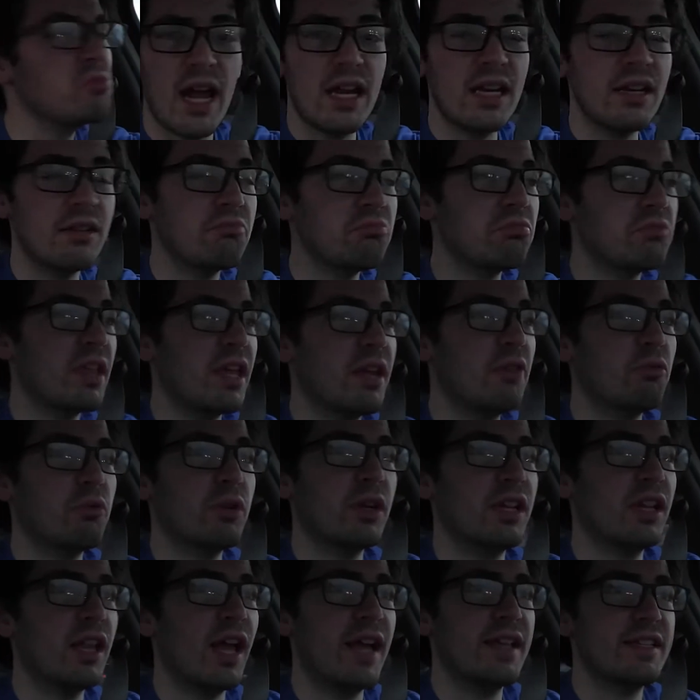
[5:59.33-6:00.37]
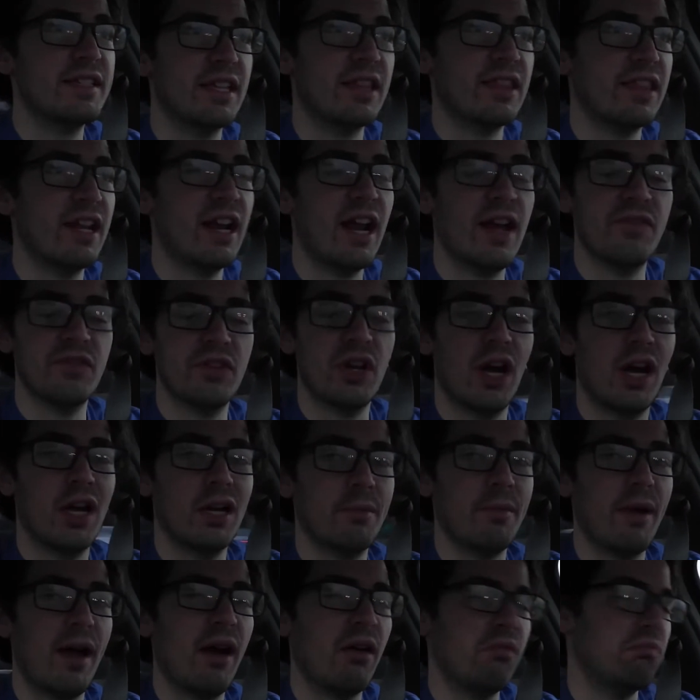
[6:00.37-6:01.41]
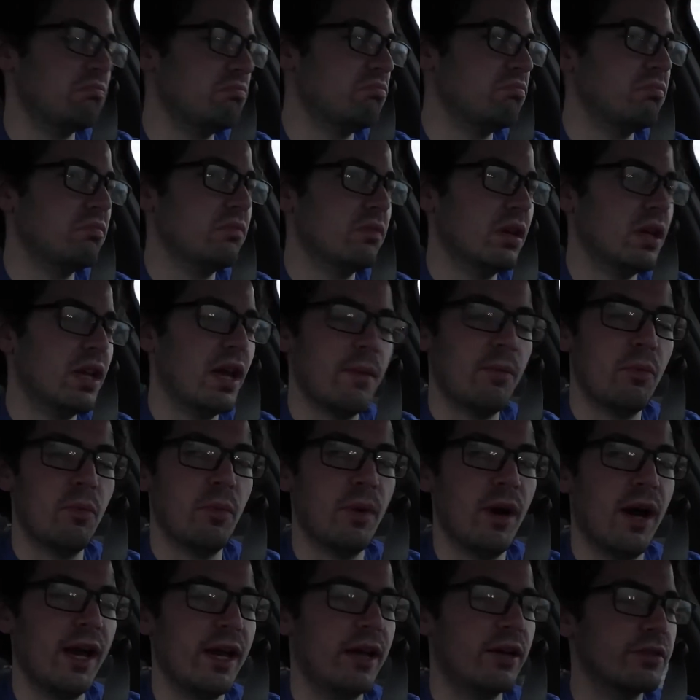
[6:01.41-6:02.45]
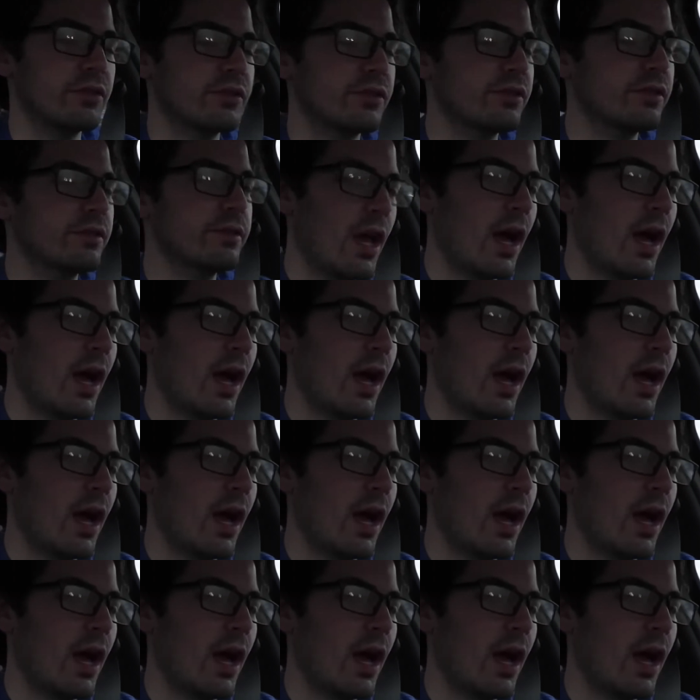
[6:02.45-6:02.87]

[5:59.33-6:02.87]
and then realizing that I've gone about a couple miles.